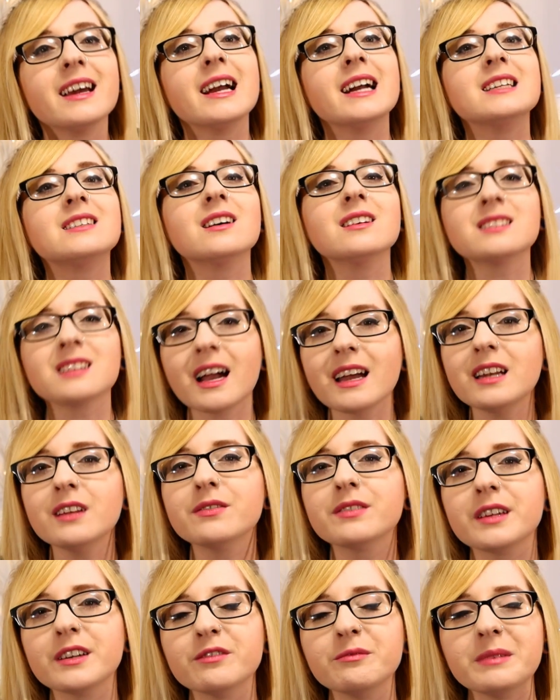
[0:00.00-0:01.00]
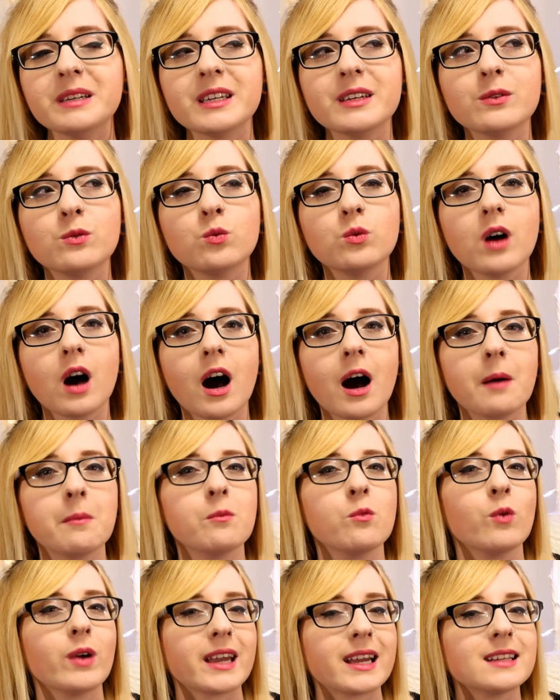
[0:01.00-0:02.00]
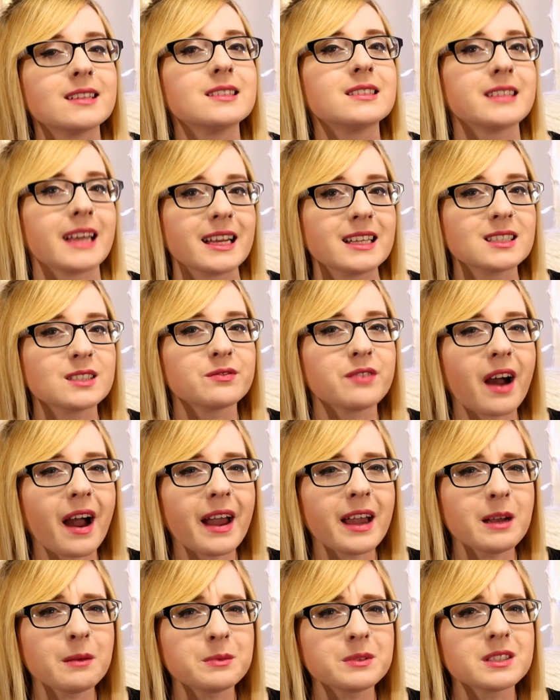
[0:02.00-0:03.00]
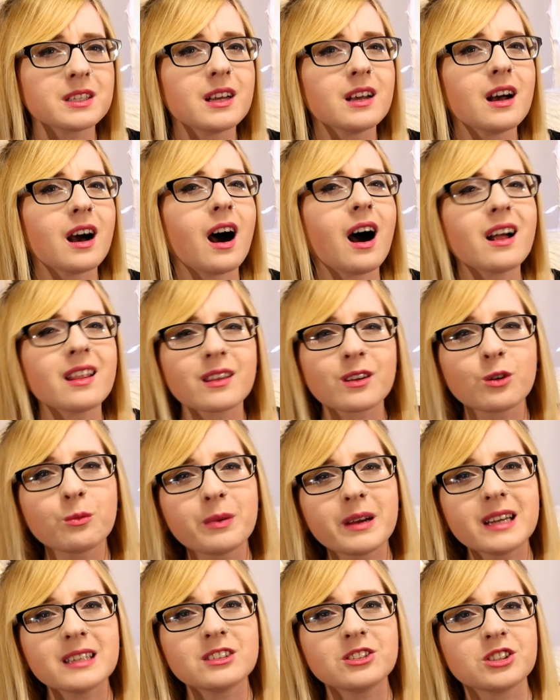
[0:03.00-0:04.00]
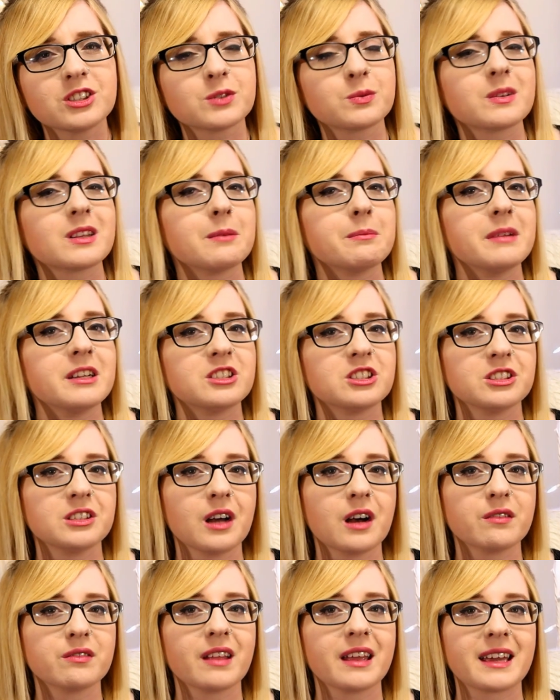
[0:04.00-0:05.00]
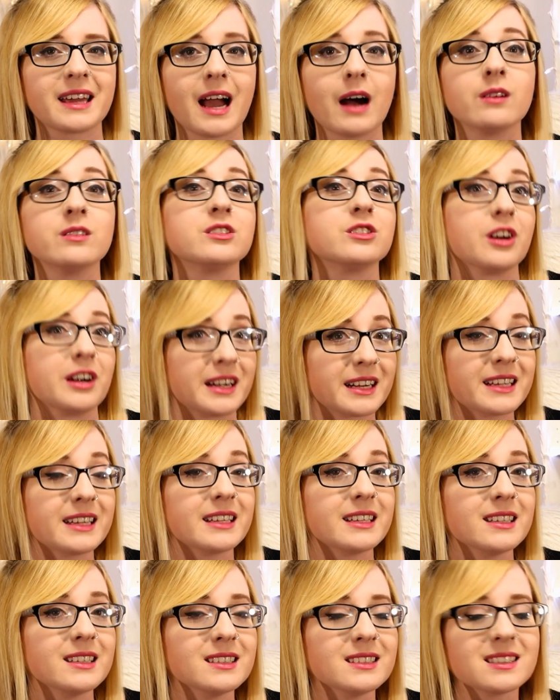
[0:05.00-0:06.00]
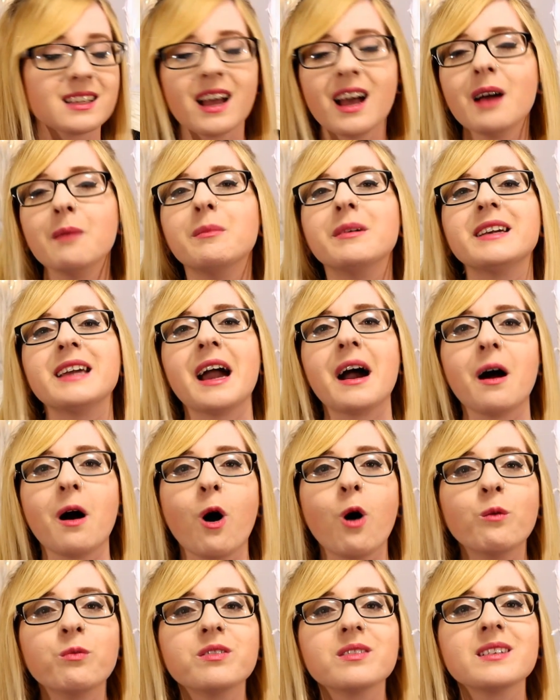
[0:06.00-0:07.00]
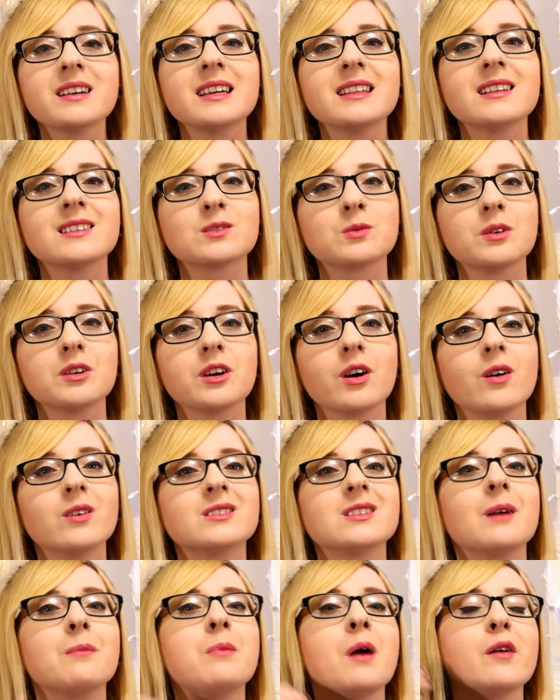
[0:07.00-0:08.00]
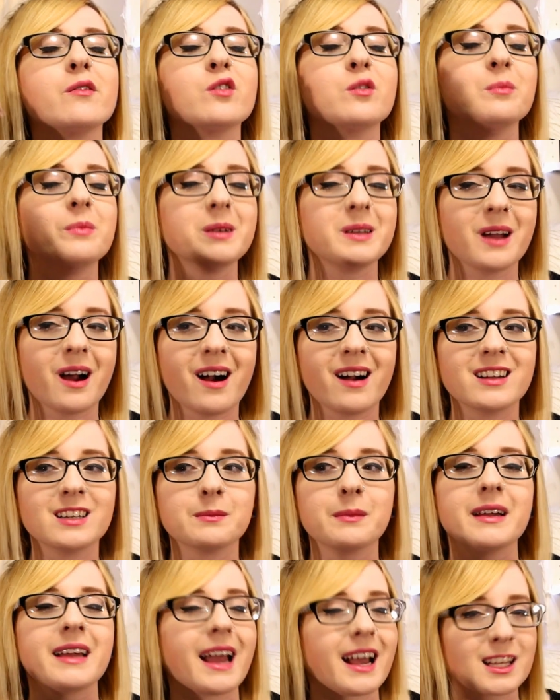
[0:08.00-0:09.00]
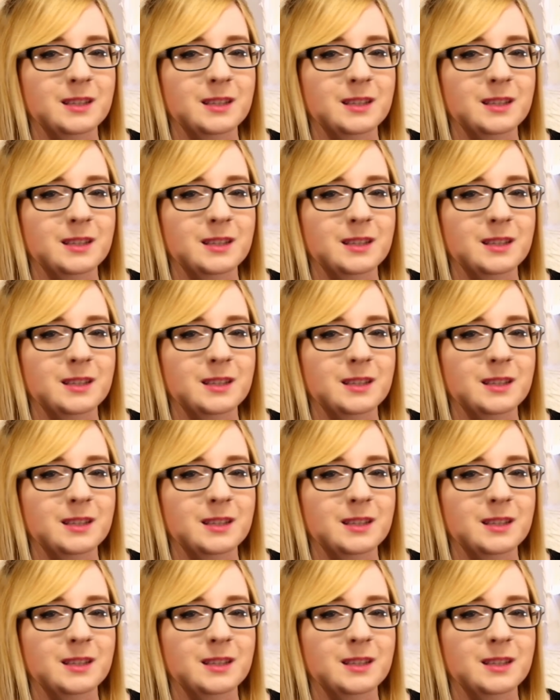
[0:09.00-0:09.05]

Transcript: It does kind of give me um, Wicked Saints vibes a little bit, just with the mention of like how dark it is. But yeah, hopefully this one goes above and beyond my